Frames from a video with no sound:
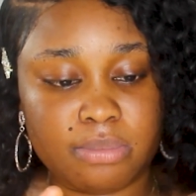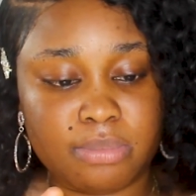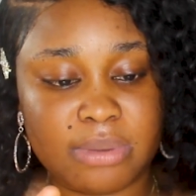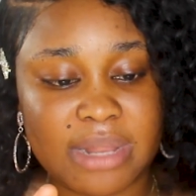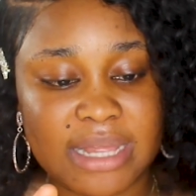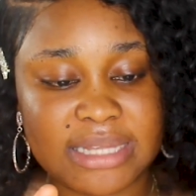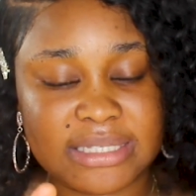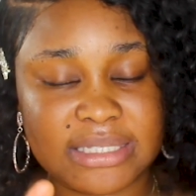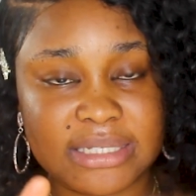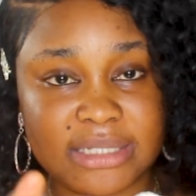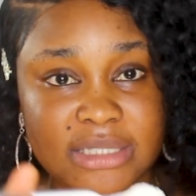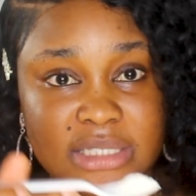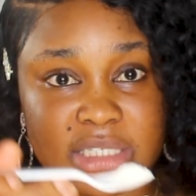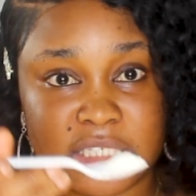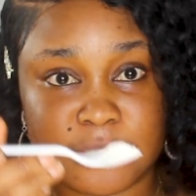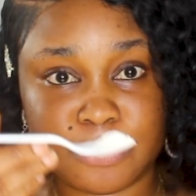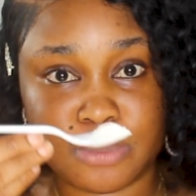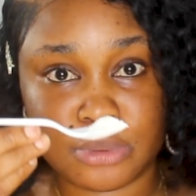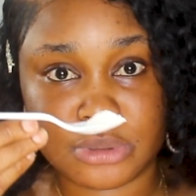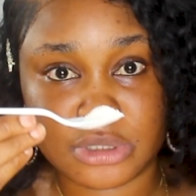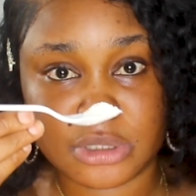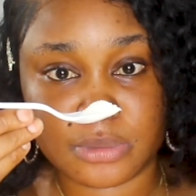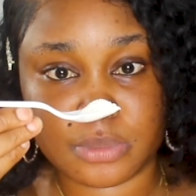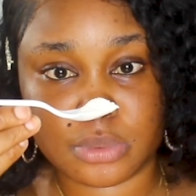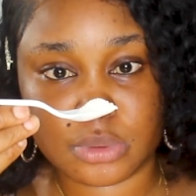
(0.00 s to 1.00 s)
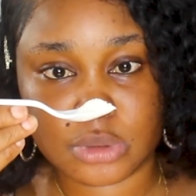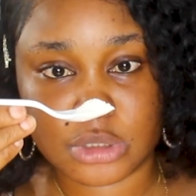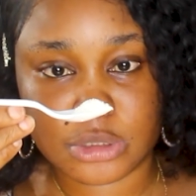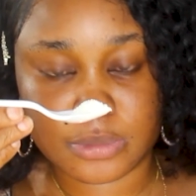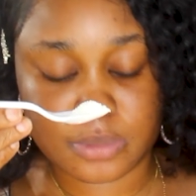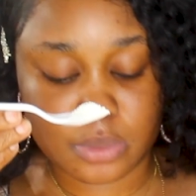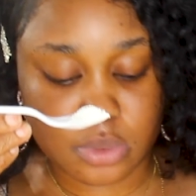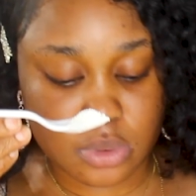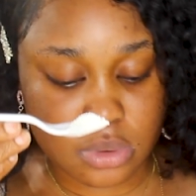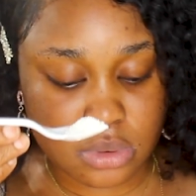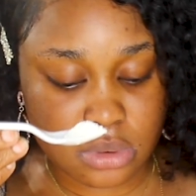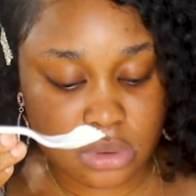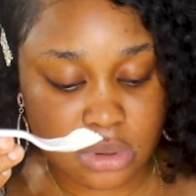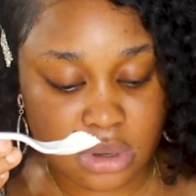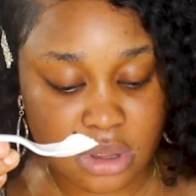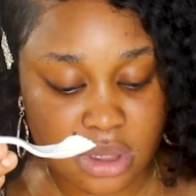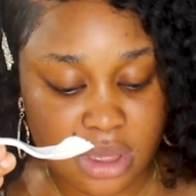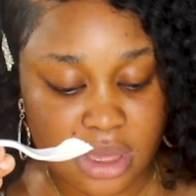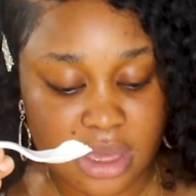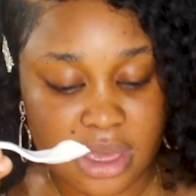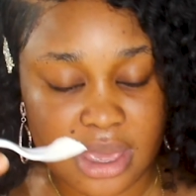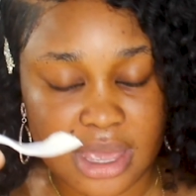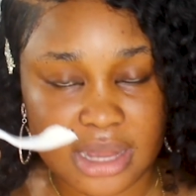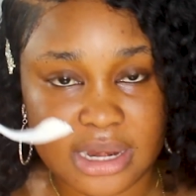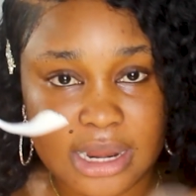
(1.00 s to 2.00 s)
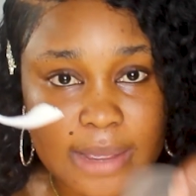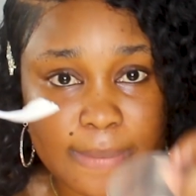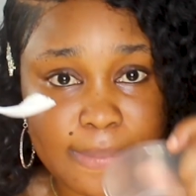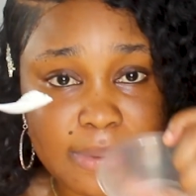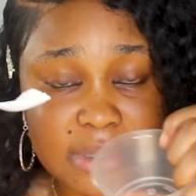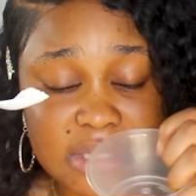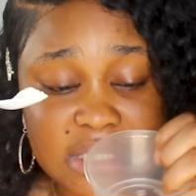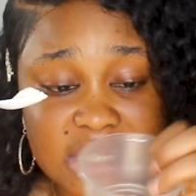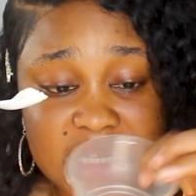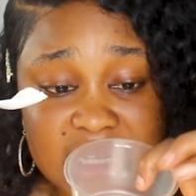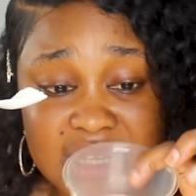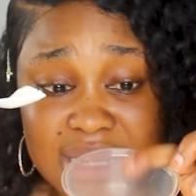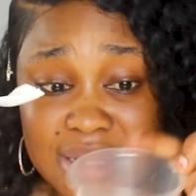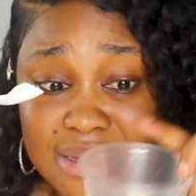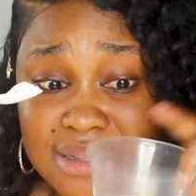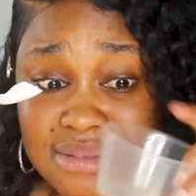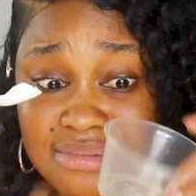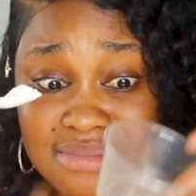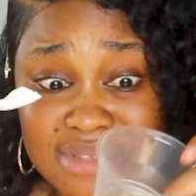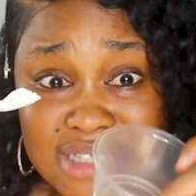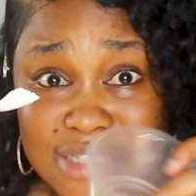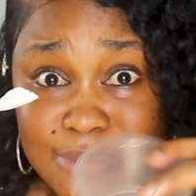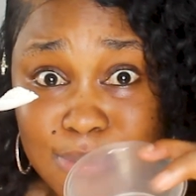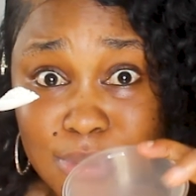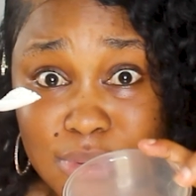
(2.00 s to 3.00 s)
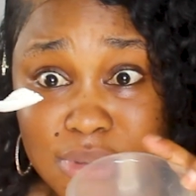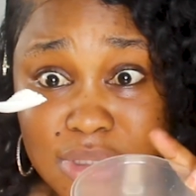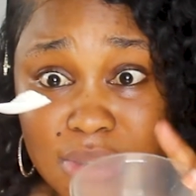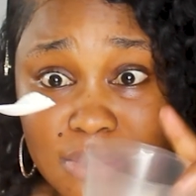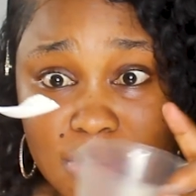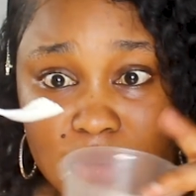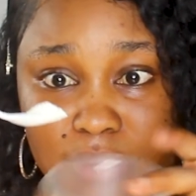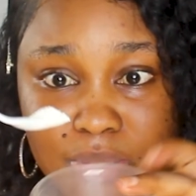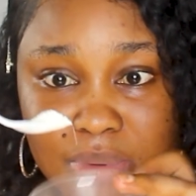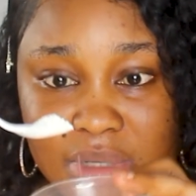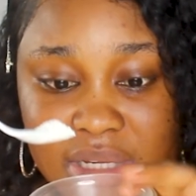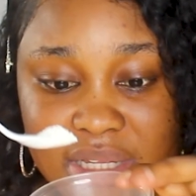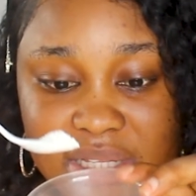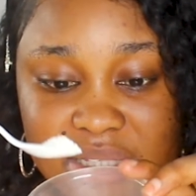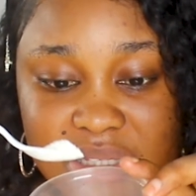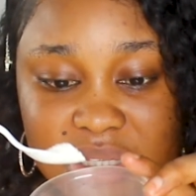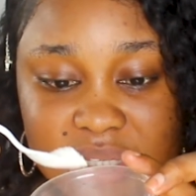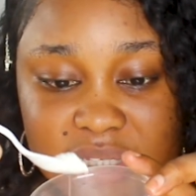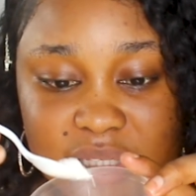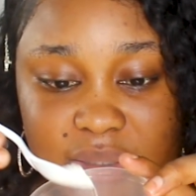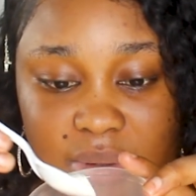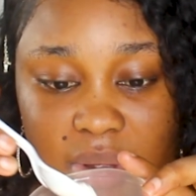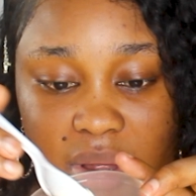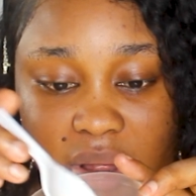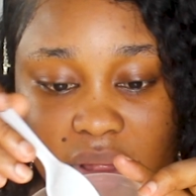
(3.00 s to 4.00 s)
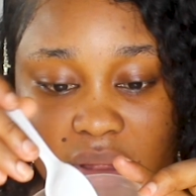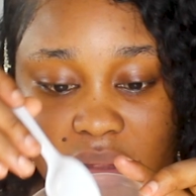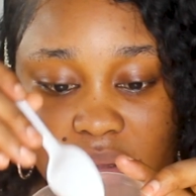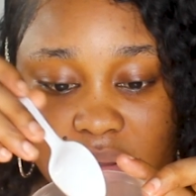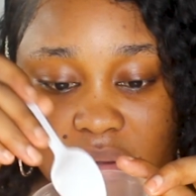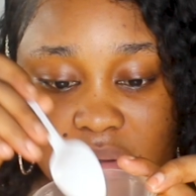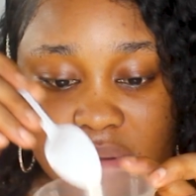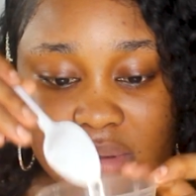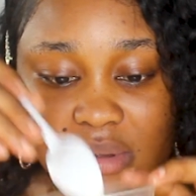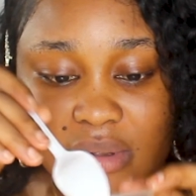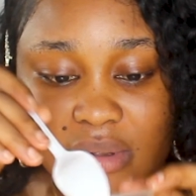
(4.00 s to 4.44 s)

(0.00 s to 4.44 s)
plastic disposable spoon and I put it in a disposable plate as well